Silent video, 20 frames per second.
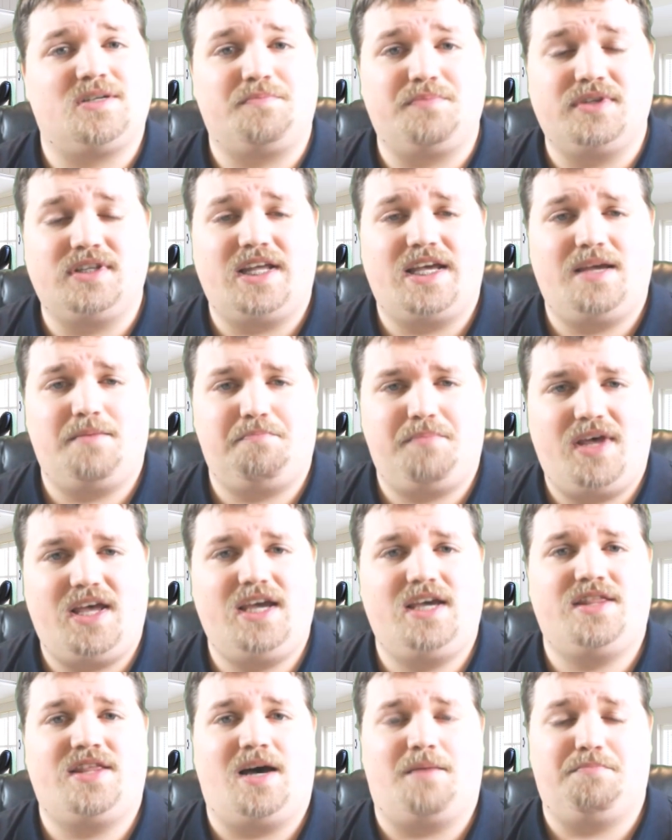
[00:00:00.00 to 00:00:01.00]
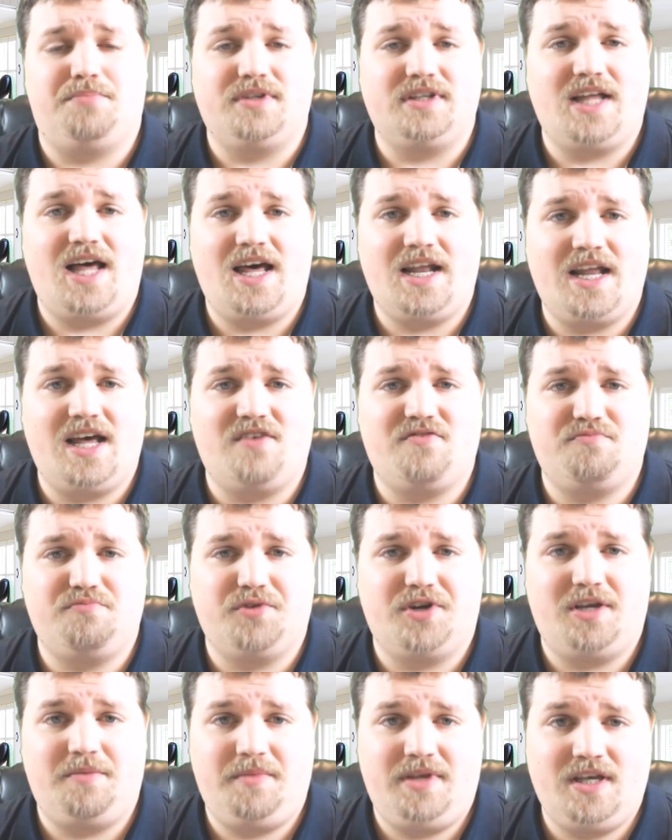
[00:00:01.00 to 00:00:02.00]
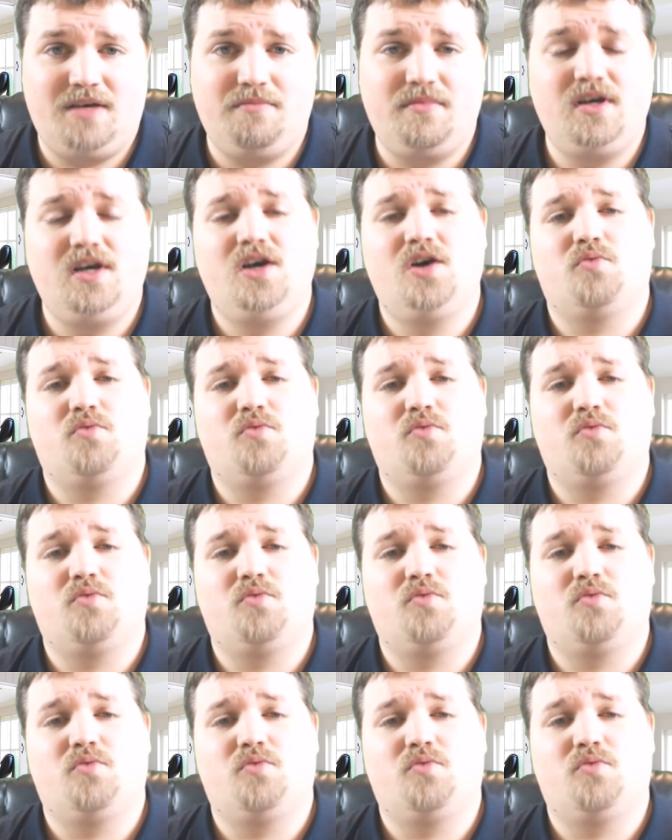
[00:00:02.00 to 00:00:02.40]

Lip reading: pay that Plan F premium